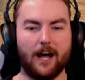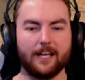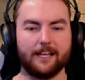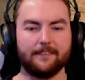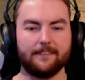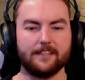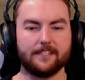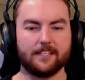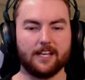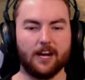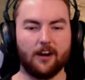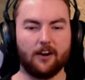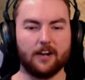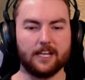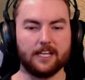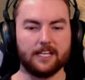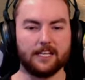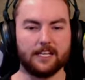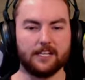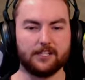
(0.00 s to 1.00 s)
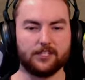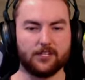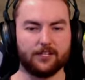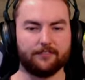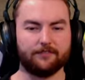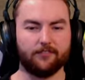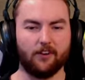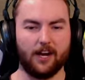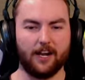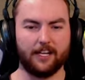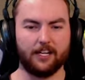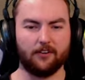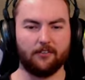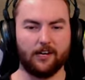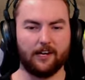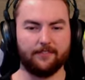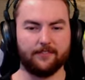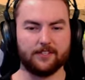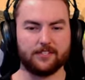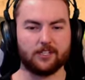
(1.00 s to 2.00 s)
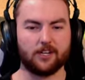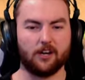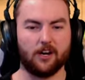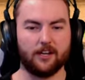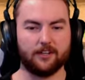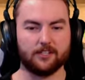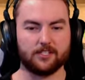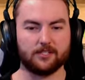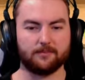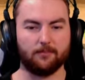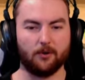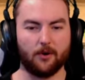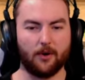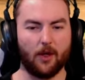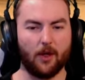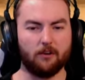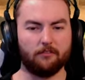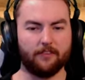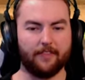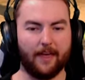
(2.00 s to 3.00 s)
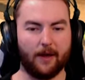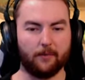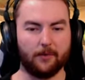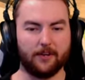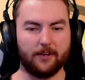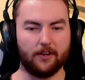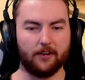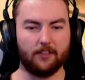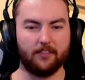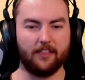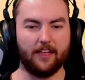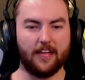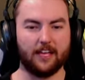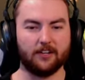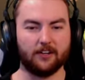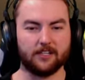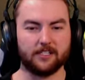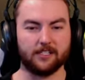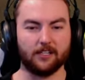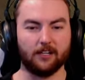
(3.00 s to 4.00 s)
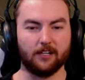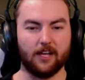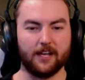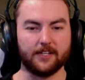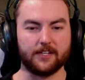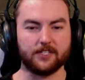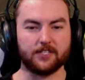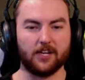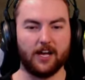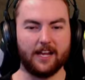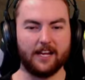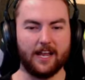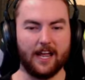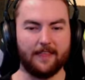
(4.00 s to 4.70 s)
in this area here, sort of fighting around this kind of spot over that window there, nice little line of sight,